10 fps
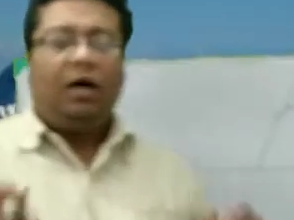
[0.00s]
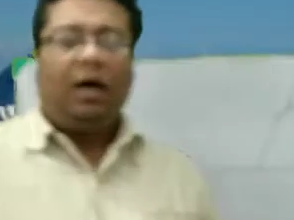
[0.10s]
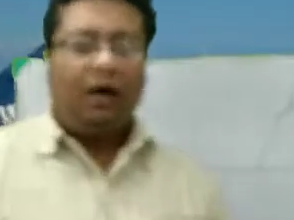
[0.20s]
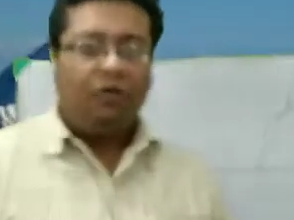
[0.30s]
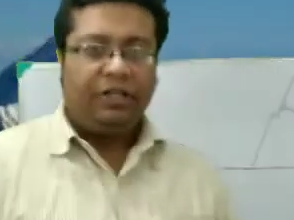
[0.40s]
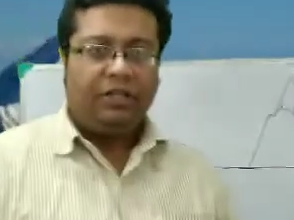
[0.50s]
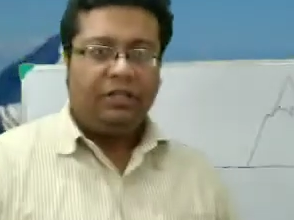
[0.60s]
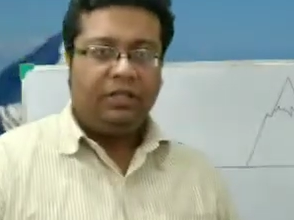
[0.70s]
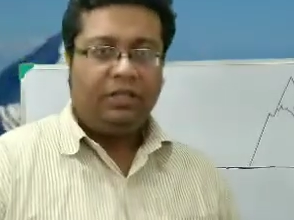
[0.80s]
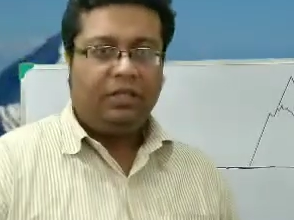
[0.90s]
How
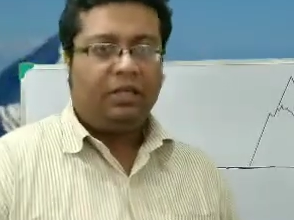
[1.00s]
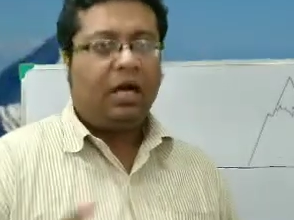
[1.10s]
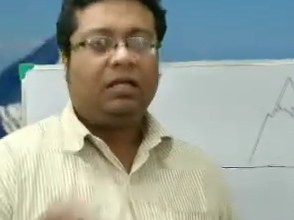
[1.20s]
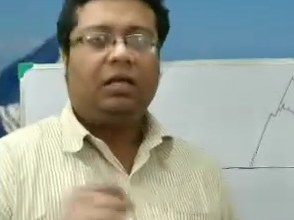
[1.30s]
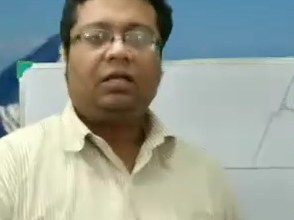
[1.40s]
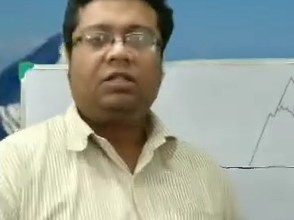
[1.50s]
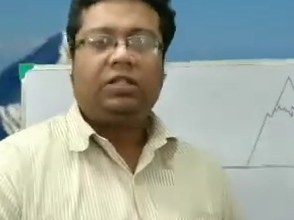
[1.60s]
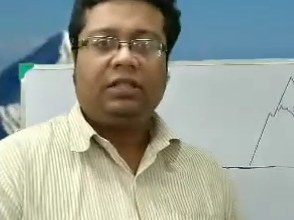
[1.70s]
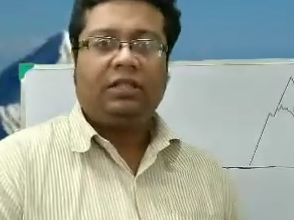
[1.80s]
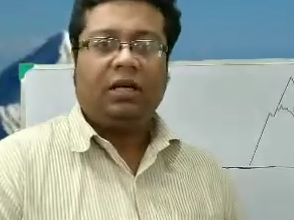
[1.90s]
did Radhanath
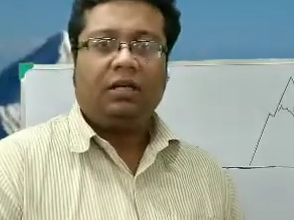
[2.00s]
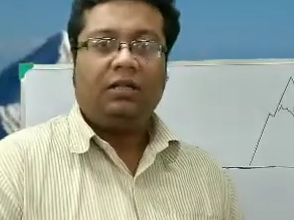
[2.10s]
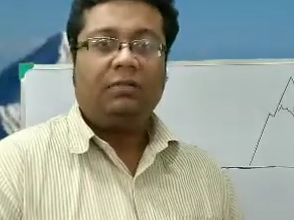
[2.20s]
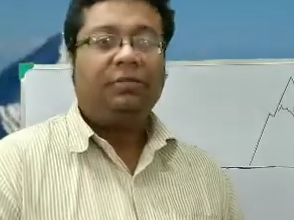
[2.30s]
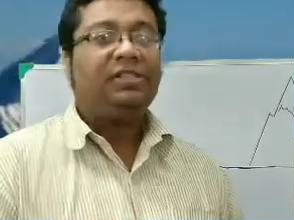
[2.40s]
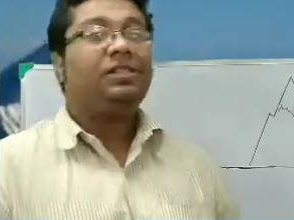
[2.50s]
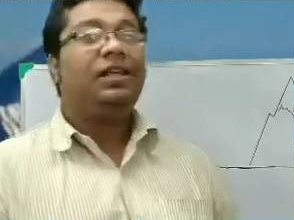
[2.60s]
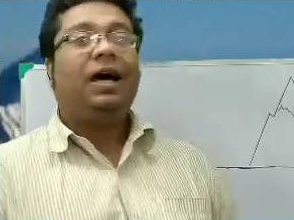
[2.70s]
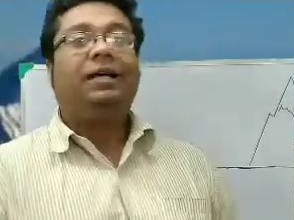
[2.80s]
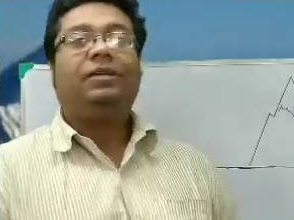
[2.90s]
Sikdar measure the
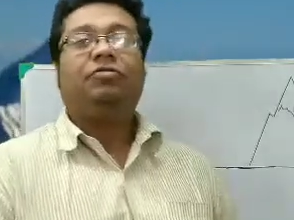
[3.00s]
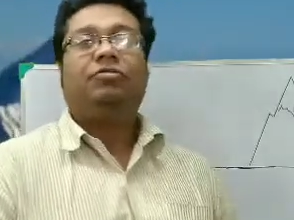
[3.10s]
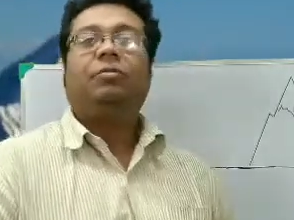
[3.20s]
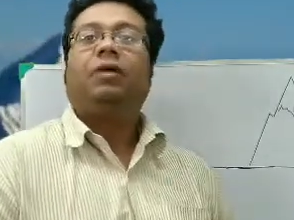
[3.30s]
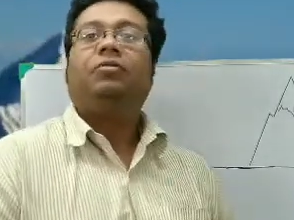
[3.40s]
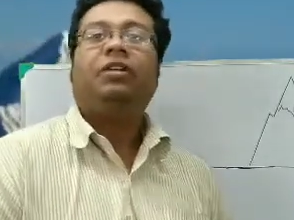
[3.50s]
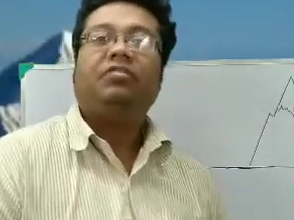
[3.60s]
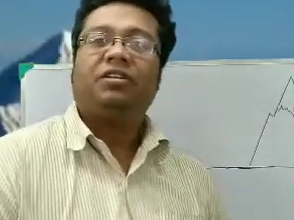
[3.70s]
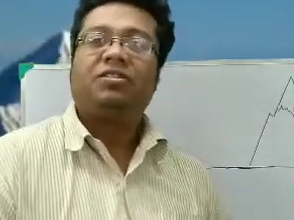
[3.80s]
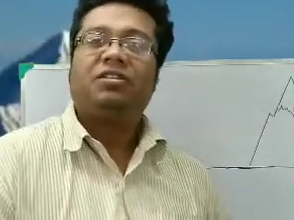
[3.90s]
height of the Mount
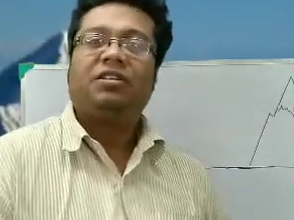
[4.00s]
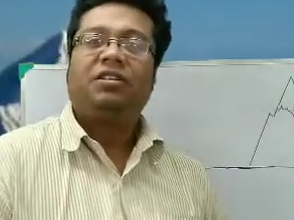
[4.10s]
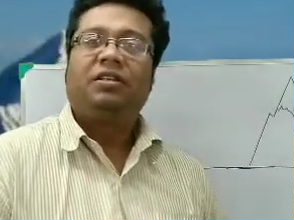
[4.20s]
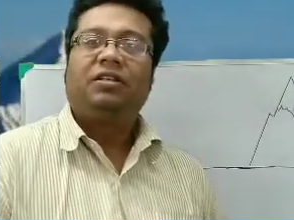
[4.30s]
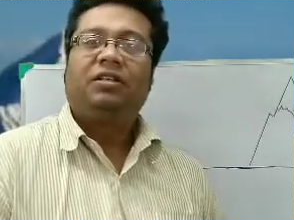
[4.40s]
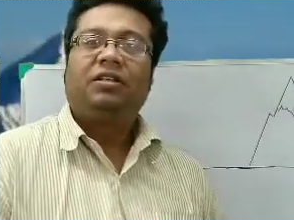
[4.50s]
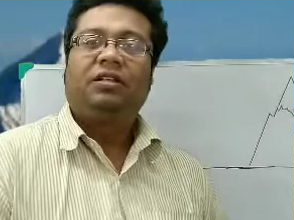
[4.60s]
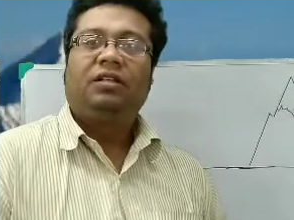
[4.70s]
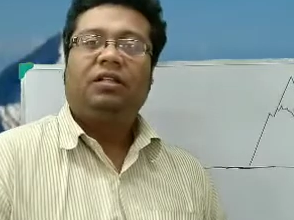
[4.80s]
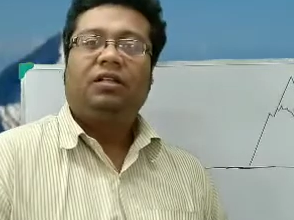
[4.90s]
Everest?
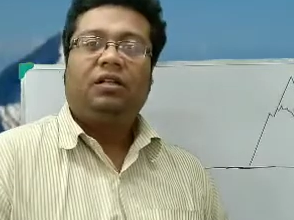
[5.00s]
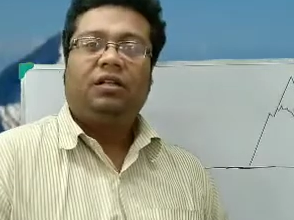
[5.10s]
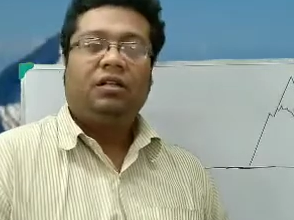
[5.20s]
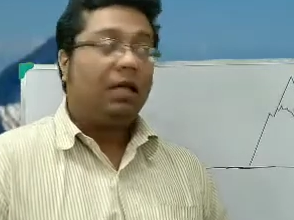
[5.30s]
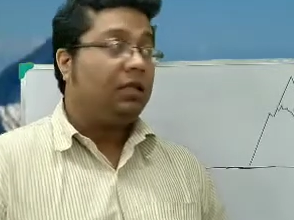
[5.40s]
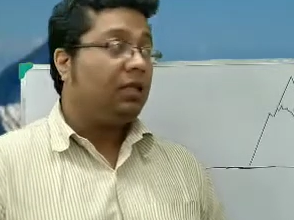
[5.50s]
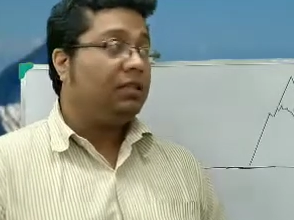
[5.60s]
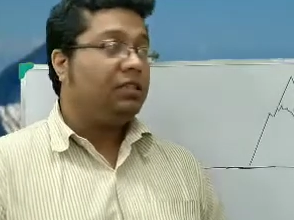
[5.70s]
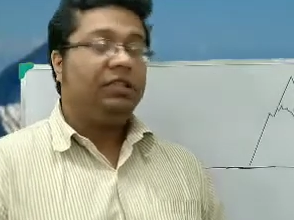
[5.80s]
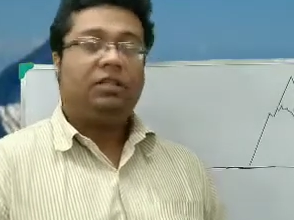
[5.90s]

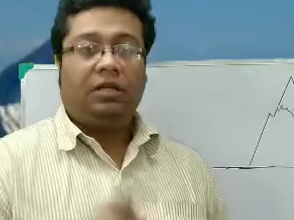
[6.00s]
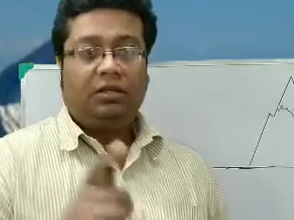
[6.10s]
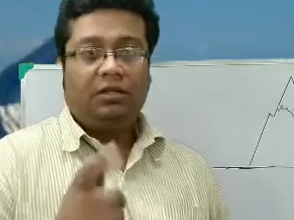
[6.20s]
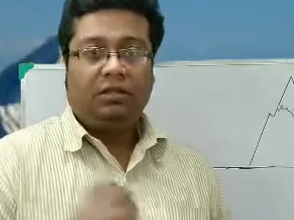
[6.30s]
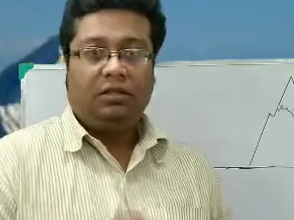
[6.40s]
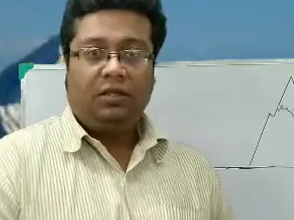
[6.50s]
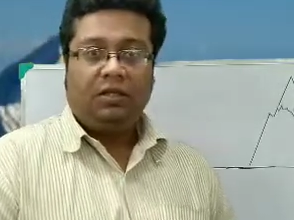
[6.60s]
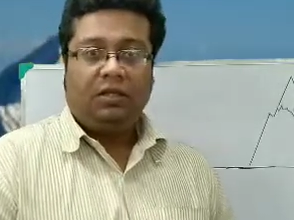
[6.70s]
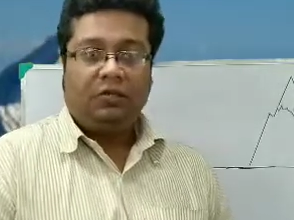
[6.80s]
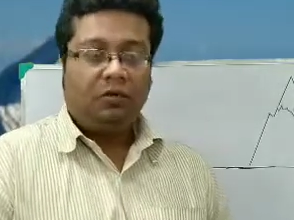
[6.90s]
Radhanath Sikdar
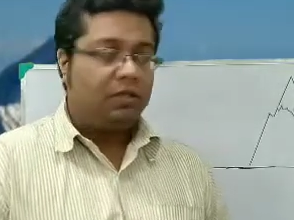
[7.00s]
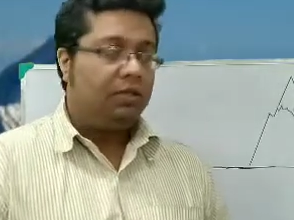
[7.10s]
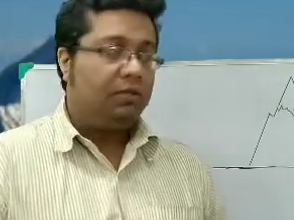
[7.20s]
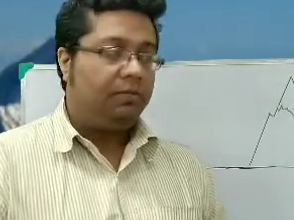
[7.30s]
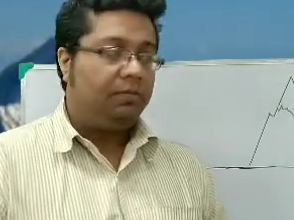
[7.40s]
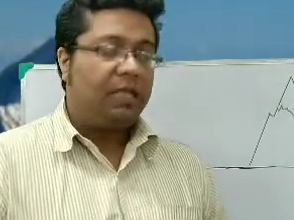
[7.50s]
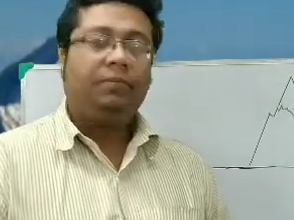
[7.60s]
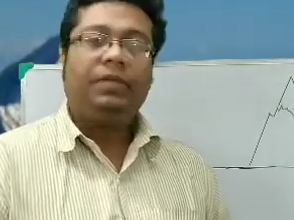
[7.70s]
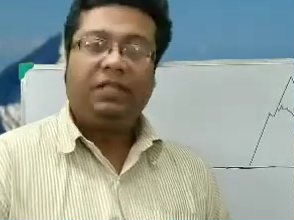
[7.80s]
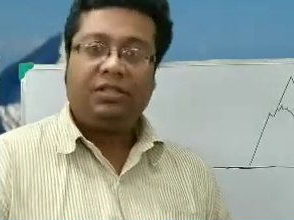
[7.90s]
was a
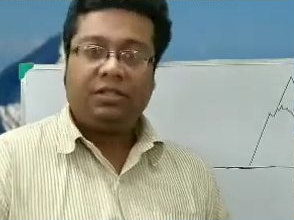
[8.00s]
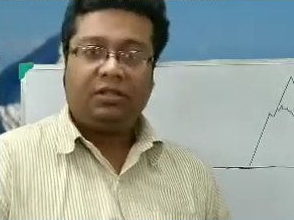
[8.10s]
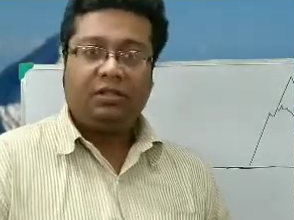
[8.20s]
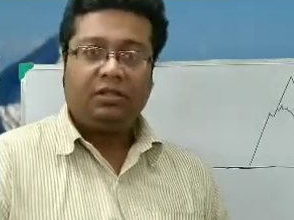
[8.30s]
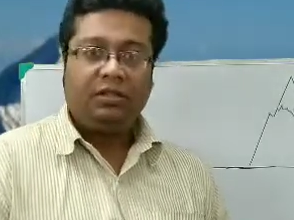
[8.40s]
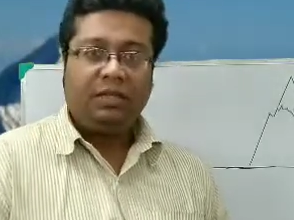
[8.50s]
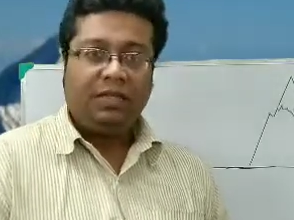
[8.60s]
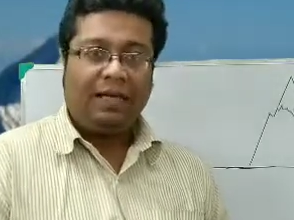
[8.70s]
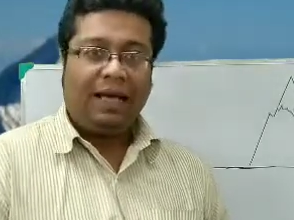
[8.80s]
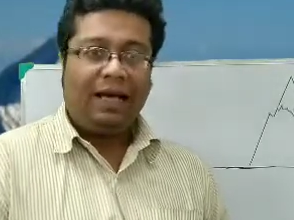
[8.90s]
mathematician
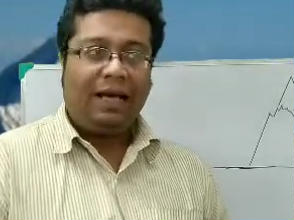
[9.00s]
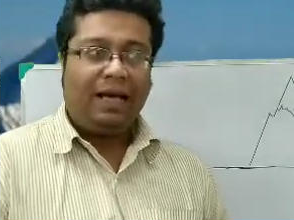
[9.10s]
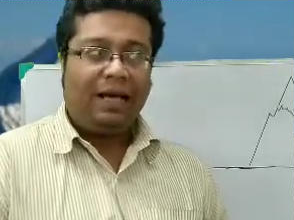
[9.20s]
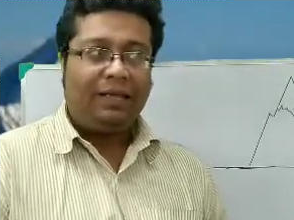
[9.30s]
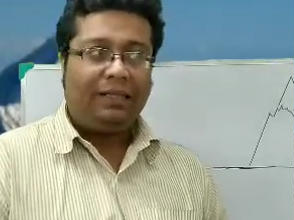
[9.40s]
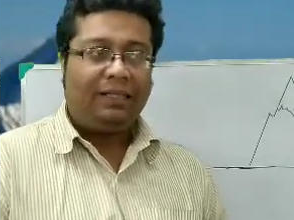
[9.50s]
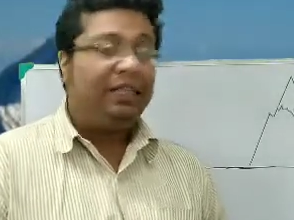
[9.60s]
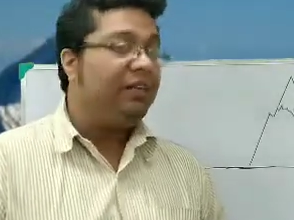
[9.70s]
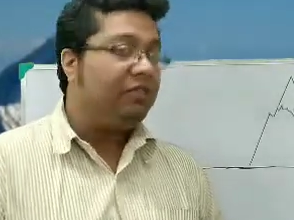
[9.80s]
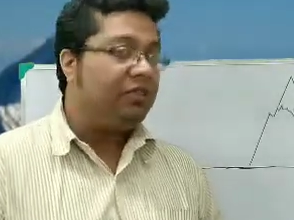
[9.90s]
and he
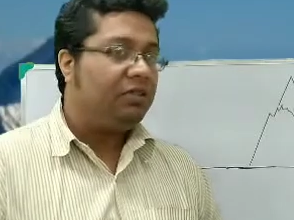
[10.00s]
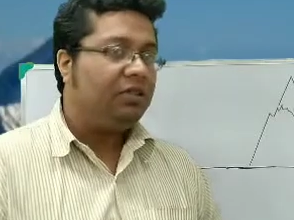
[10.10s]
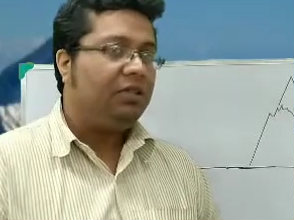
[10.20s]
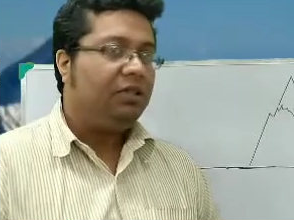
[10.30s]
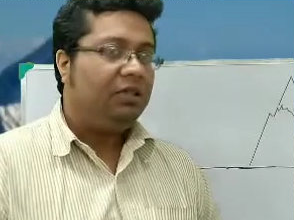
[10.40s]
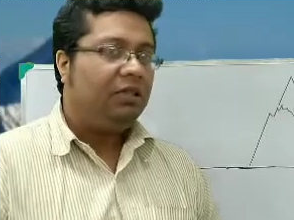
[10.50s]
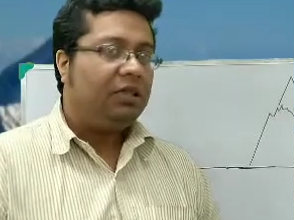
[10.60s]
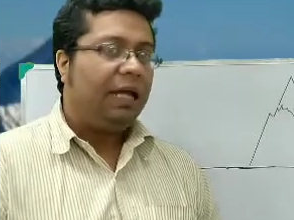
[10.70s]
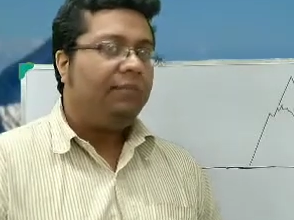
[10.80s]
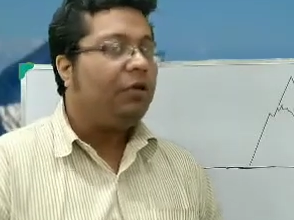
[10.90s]
never
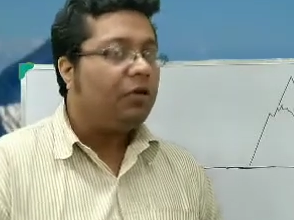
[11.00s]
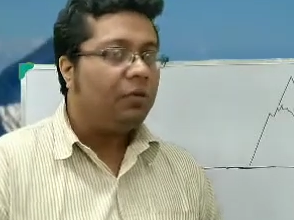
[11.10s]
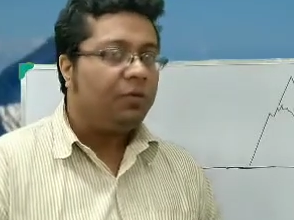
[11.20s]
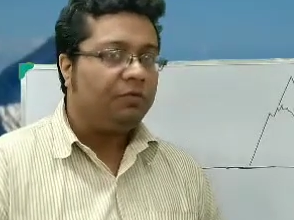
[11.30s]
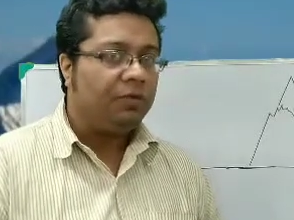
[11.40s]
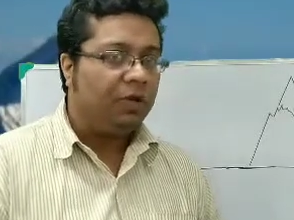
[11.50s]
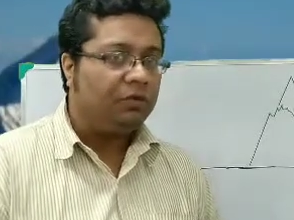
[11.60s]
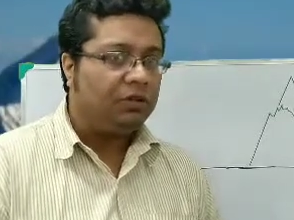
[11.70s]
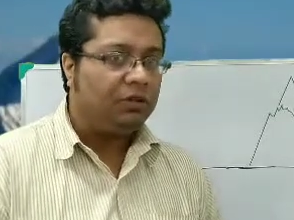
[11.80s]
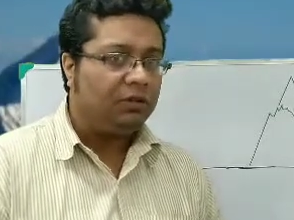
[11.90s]
climbed on top of the
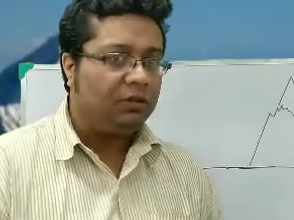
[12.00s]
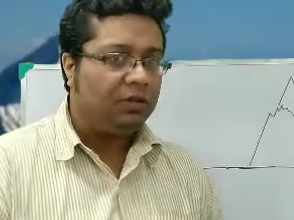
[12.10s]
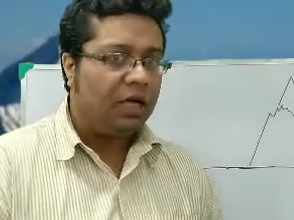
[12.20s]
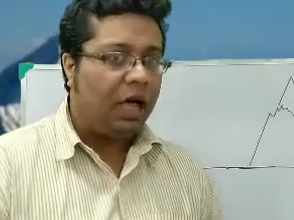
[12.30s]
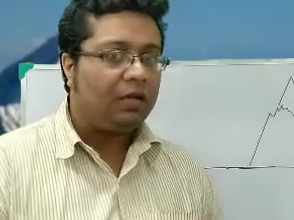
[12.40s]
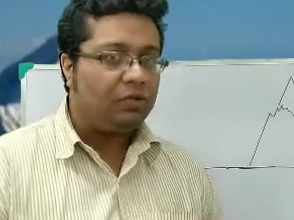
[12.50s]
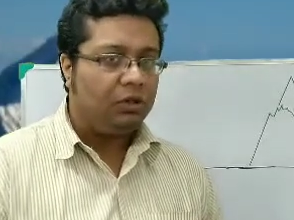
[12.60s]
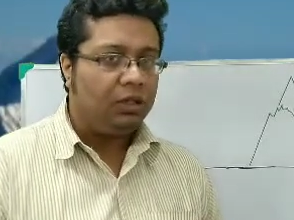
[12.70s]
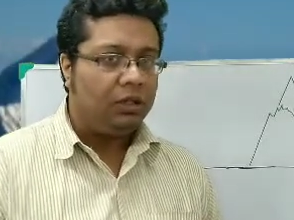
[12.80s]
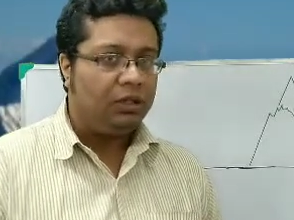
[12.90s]
mountain.
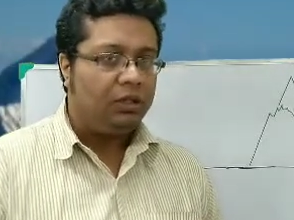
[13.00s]
Actually,